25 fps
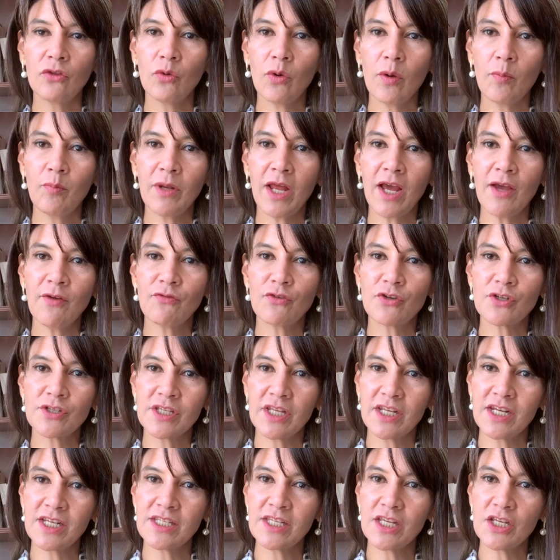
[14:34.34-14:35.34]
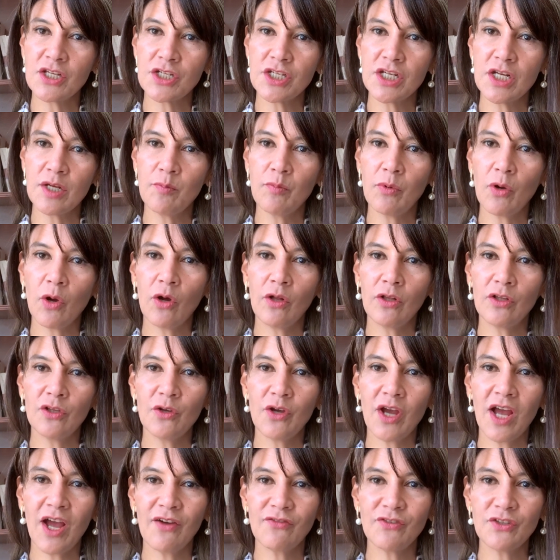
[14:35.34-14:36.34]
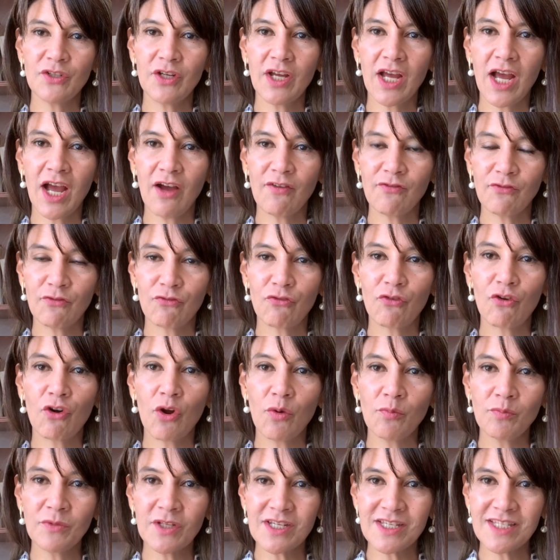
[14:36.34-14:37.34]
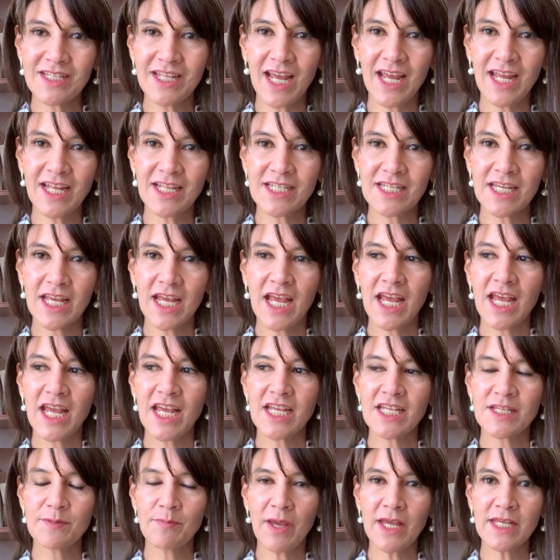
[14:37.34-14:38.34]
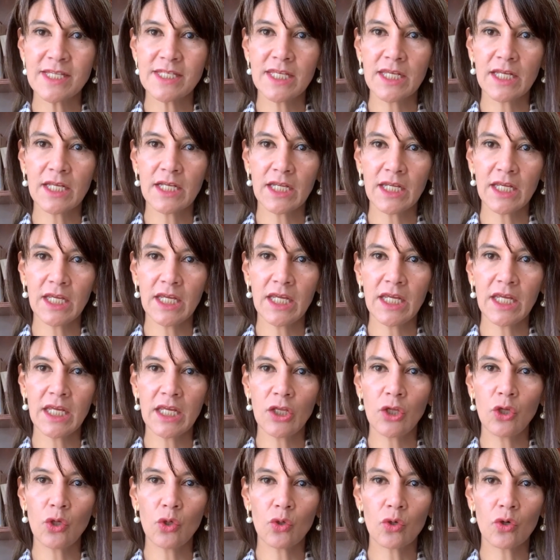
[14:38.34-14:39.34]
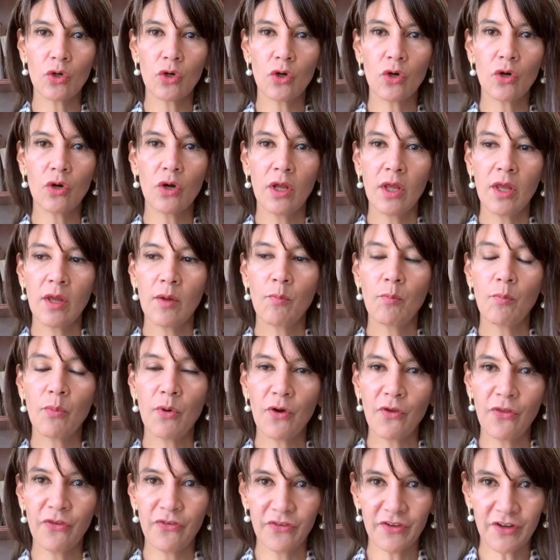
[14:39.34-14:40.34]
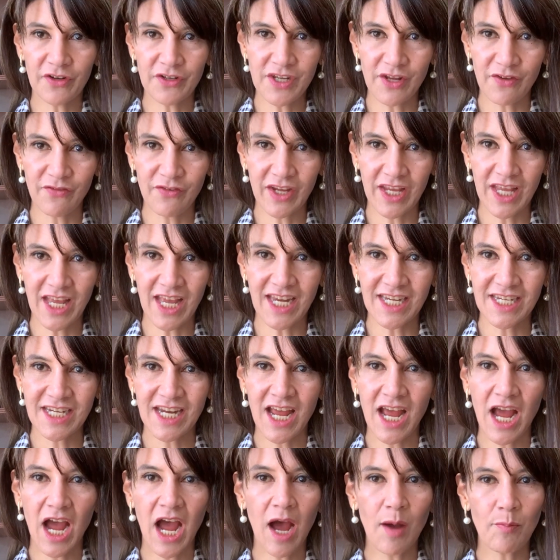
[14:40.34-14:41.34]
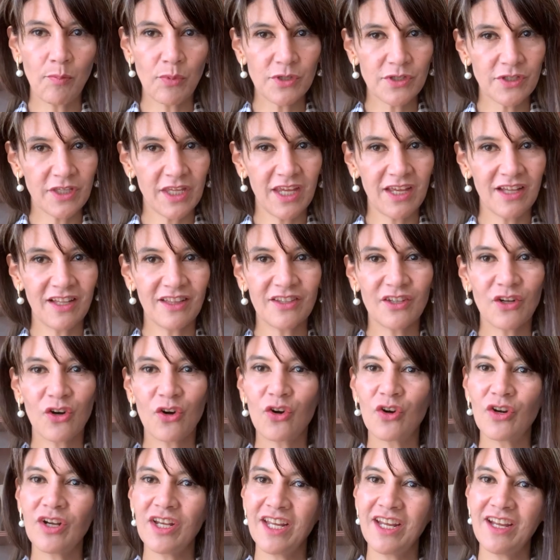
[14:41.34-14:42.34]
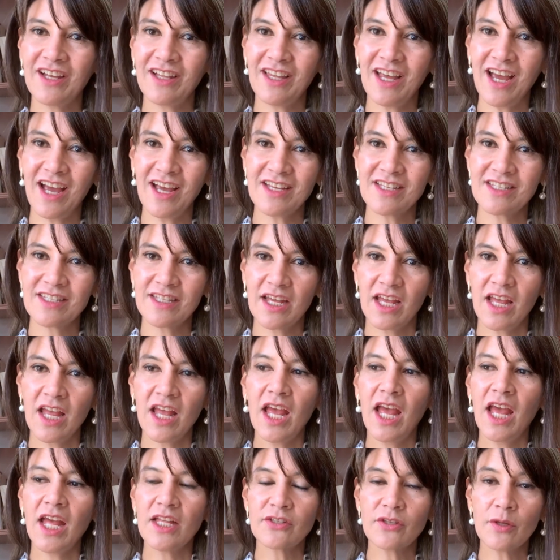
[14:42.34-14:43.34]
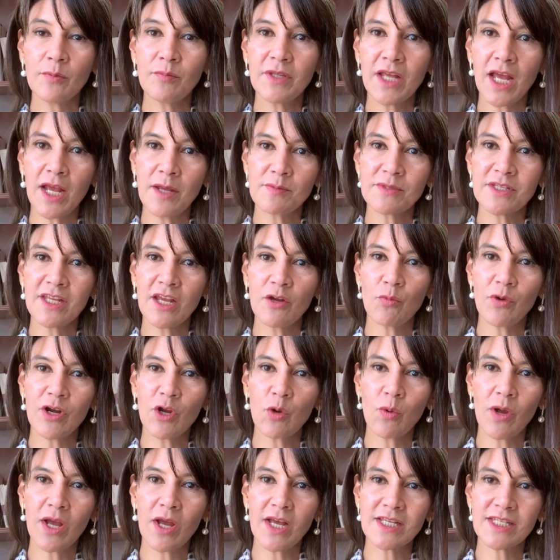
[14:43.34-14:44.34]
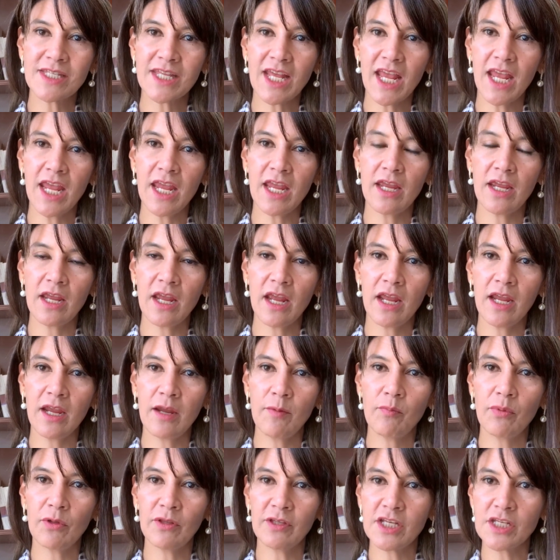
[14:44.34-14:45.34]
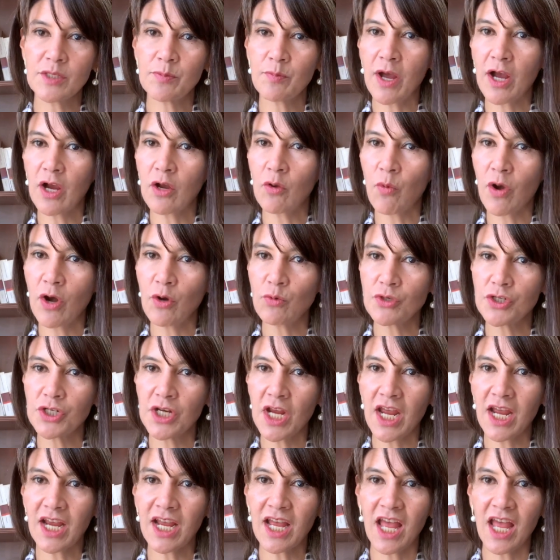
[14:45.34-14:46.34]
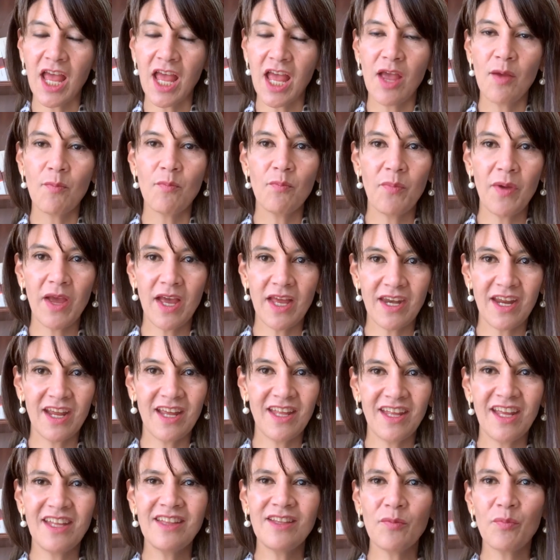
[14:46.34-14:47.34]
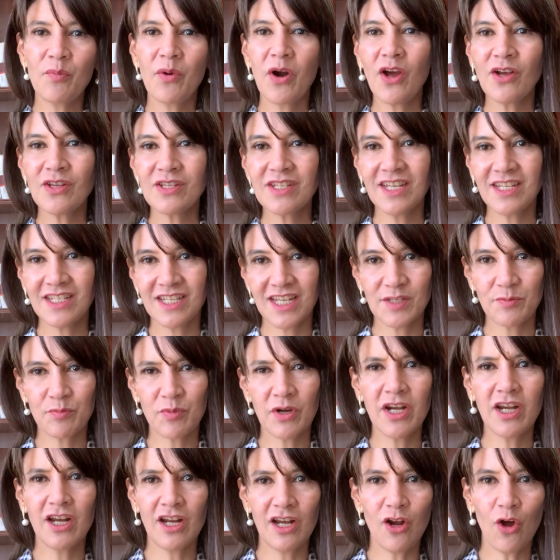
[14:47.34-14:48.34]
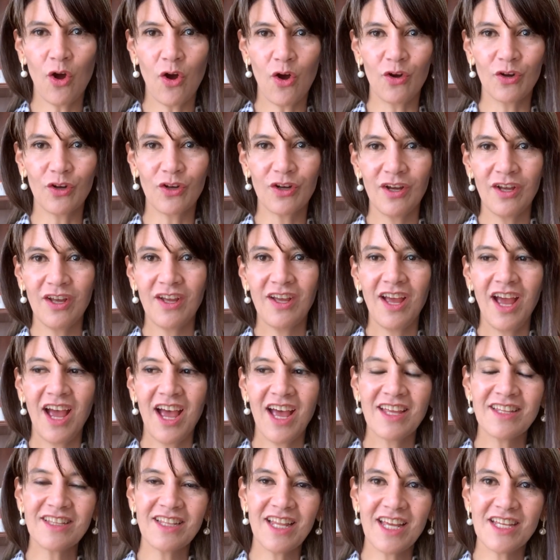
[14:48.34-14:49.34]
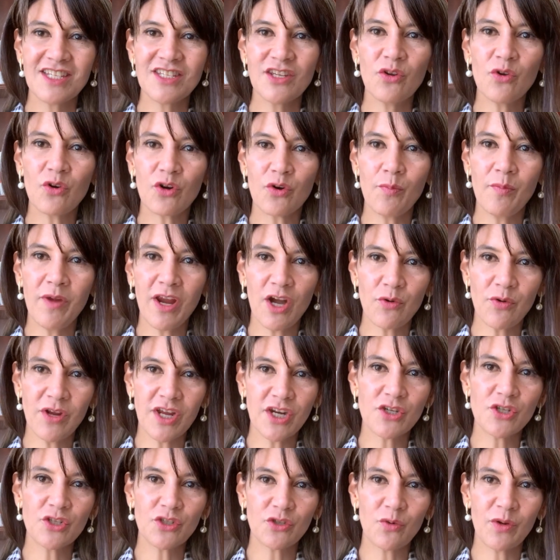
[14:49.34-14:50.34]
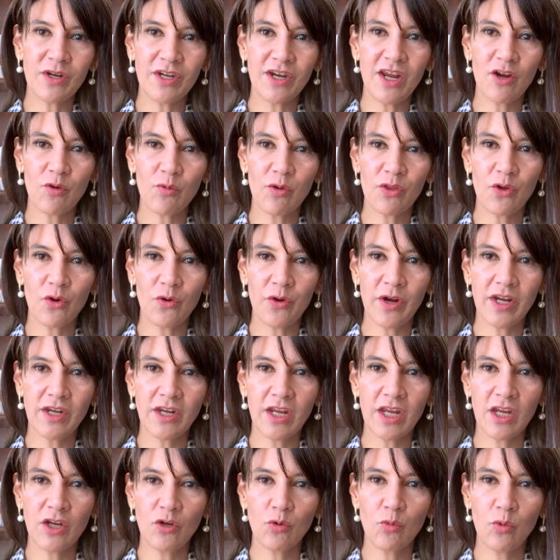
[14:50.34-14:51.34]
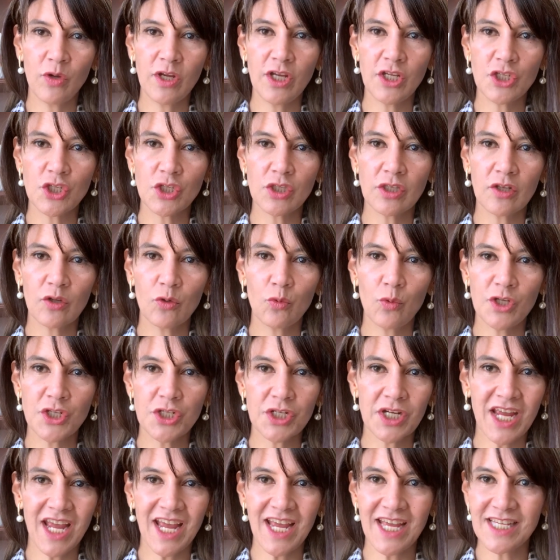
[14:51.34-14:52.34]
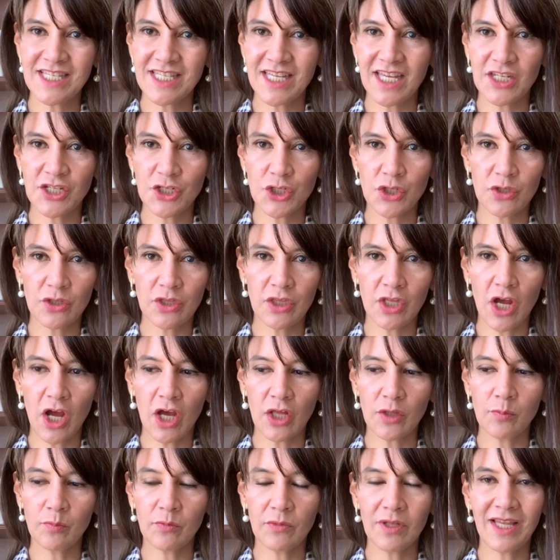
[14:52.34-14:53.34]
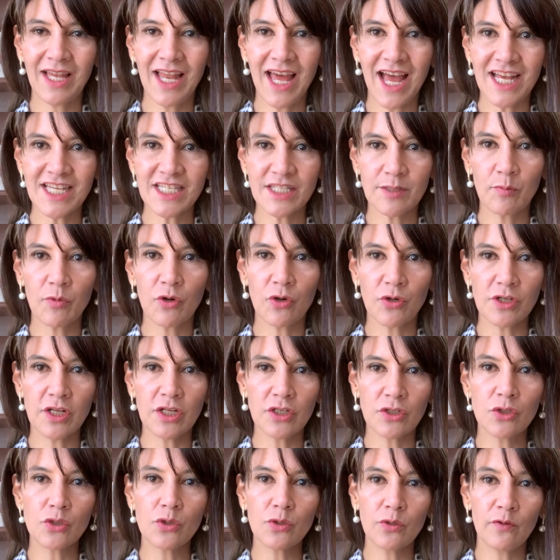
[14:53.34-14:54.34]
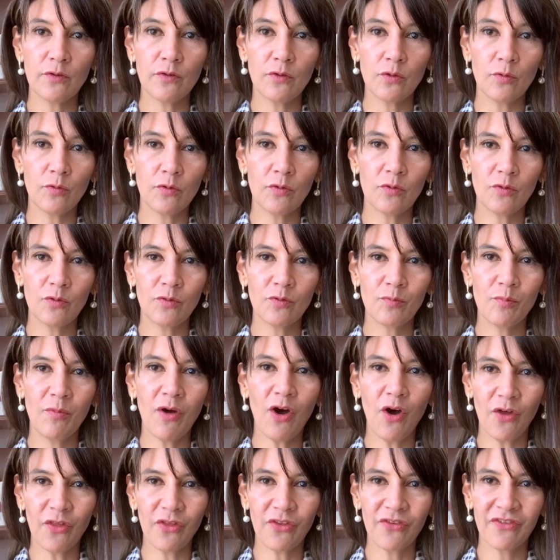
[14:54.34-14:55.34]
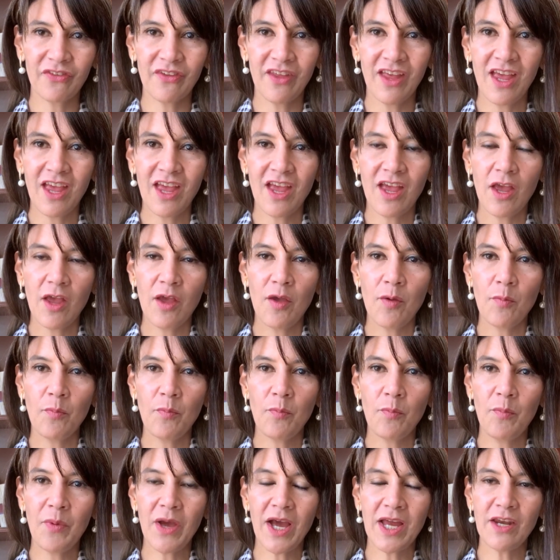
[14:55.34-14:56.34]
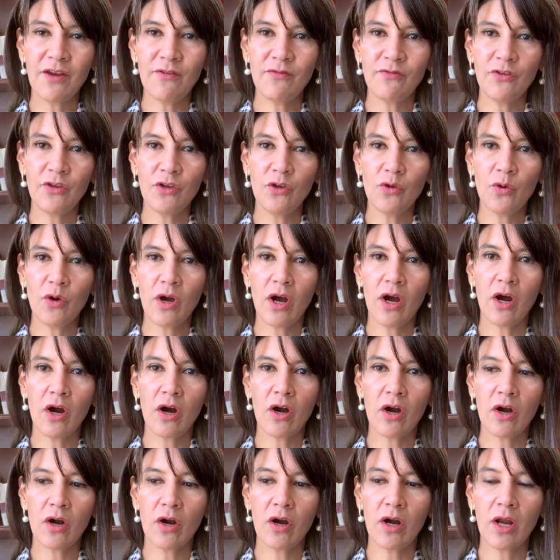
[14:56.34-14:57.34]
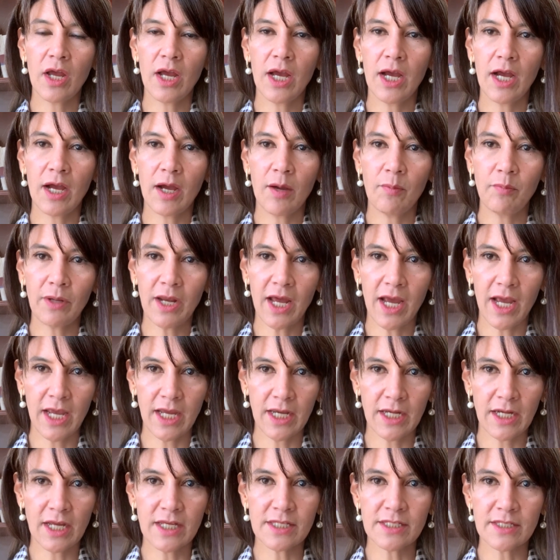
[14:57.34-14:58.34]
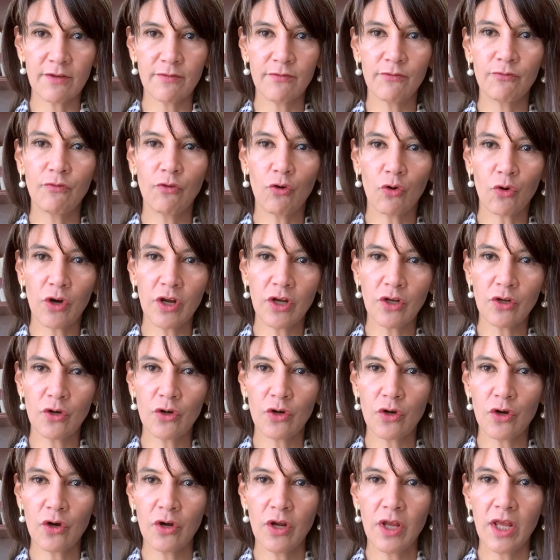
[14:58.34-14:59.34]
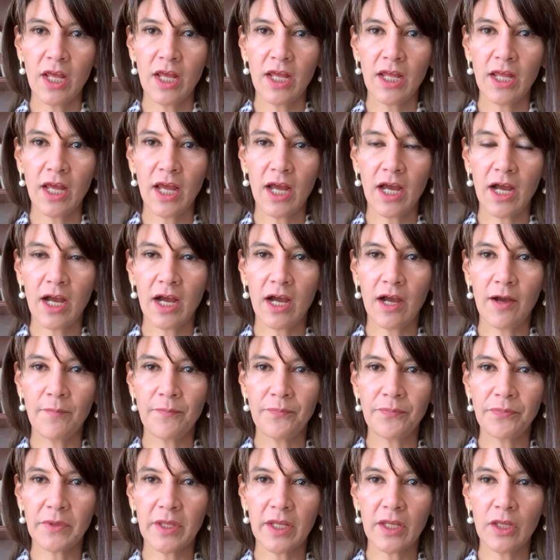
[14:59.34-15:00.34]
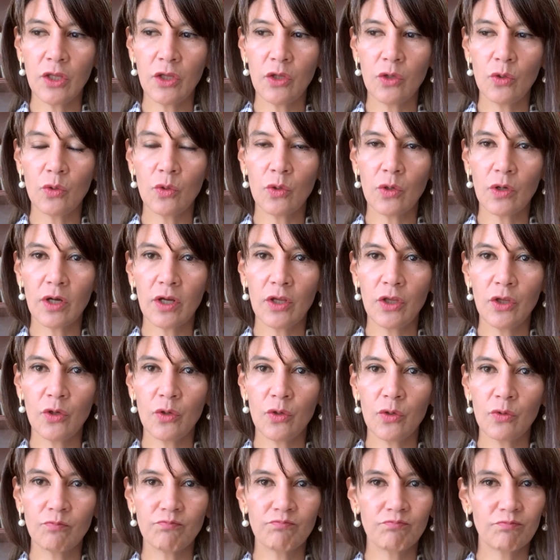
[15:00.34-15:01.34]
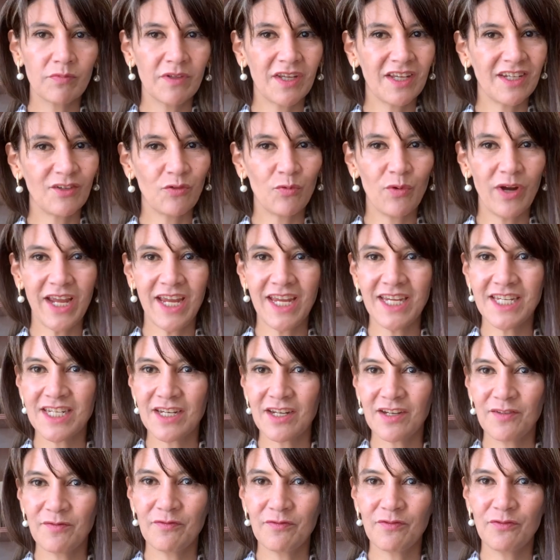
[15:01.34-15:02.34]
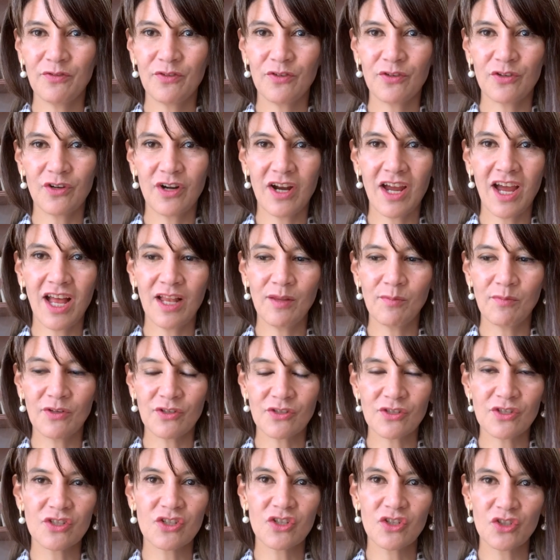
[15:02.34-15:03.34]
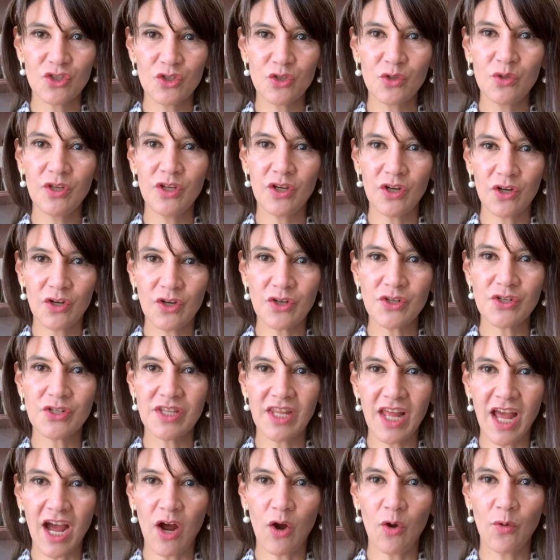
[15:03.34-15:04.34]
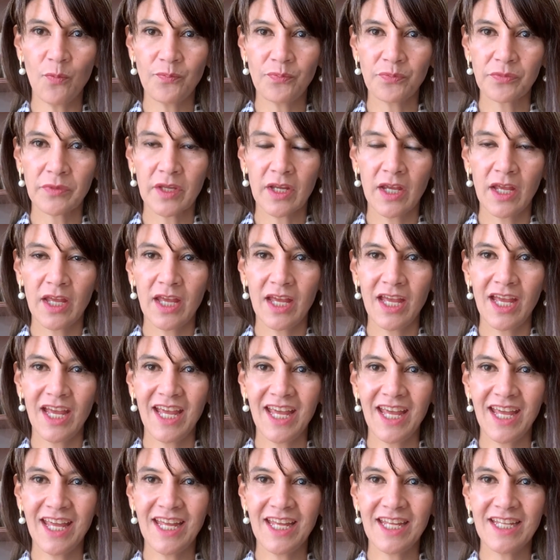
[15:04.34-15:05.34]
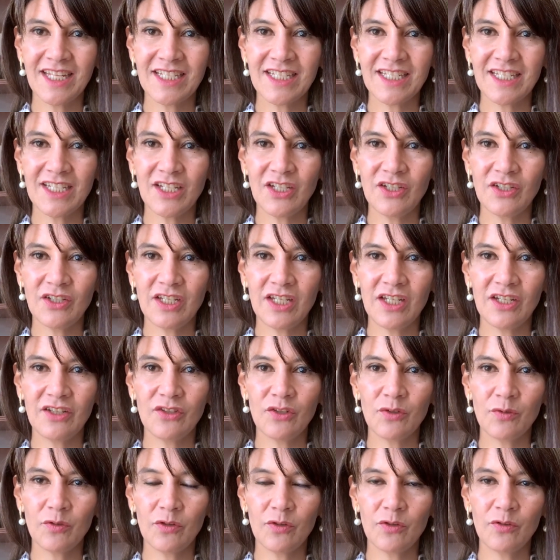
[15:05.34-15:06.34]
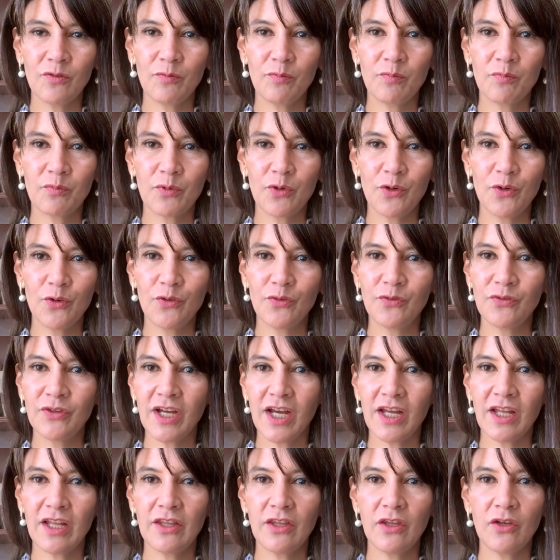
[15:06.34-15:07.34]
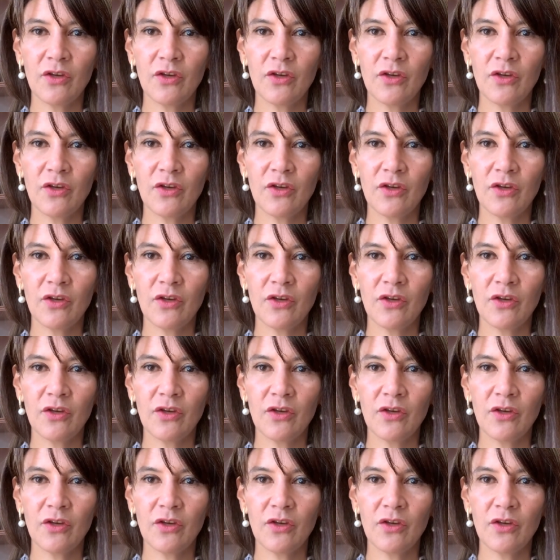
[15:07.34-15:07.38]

apply for citizenship, all you have to have from the States is basically your birth certificate, apostilled or legalized. Sometimes they request a police background check, and the process is pretty long unless you're married to an Ecuadorian, in which case it should not last more than 2 months. But if you are applying as a foreigner, you can wait for almost 2 years now, and you need to prove that you